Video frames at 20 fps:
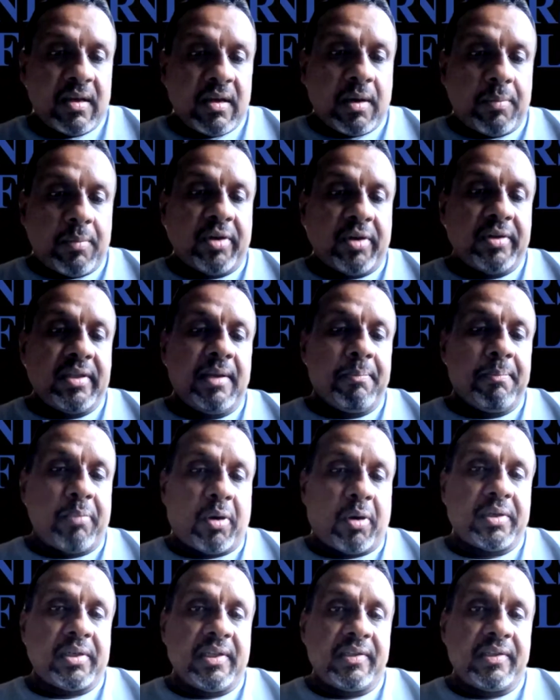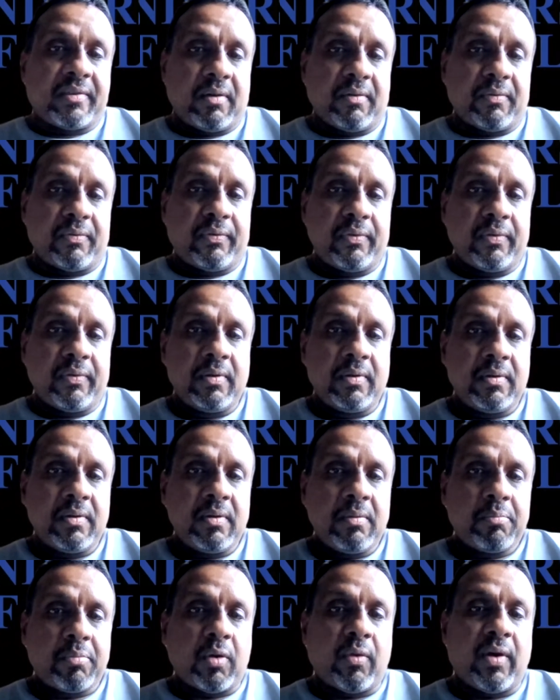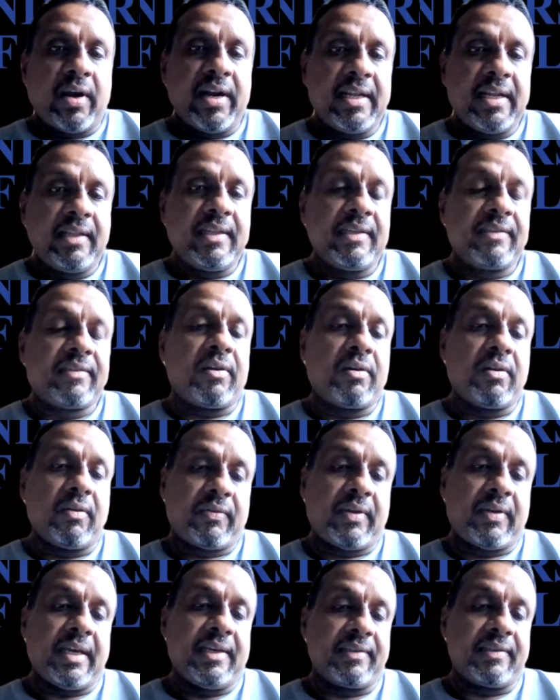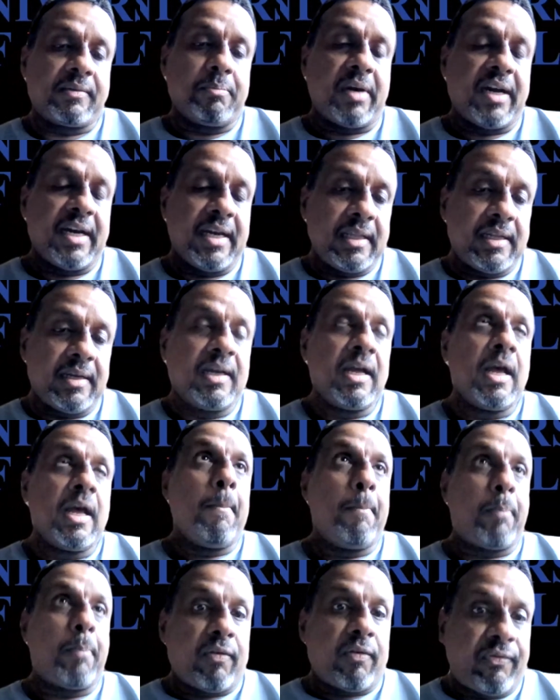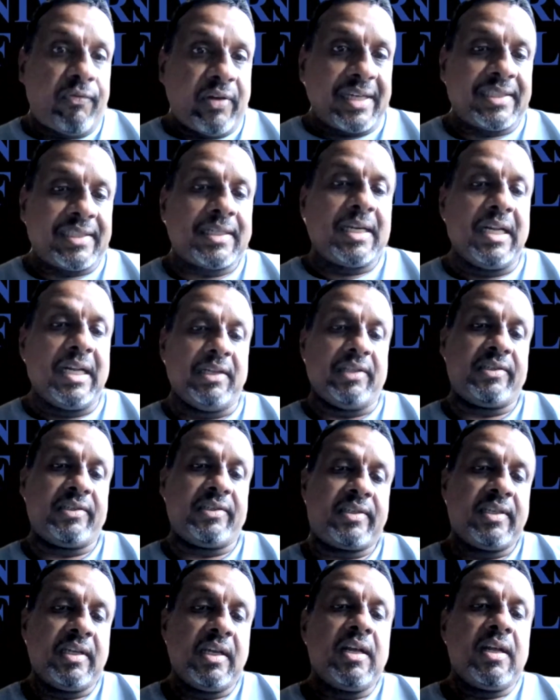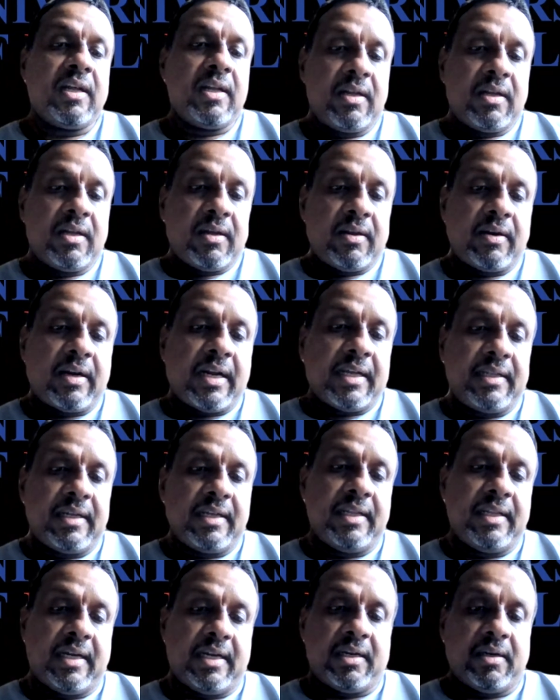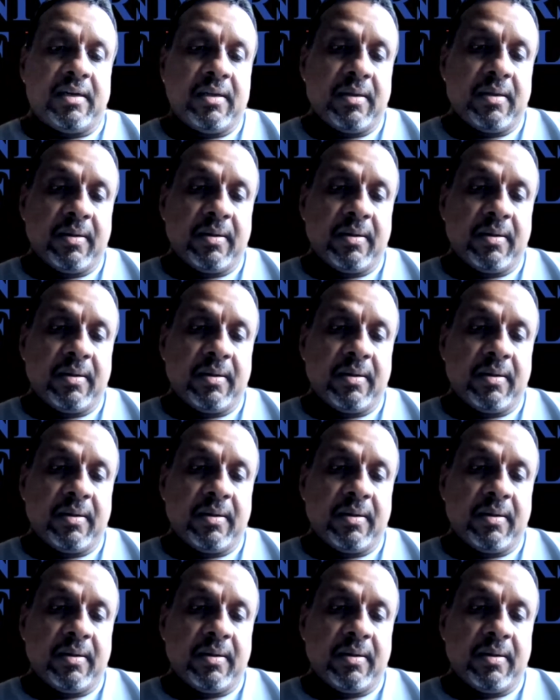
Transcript: about the importance of providing these sort of cares by the professionals rather than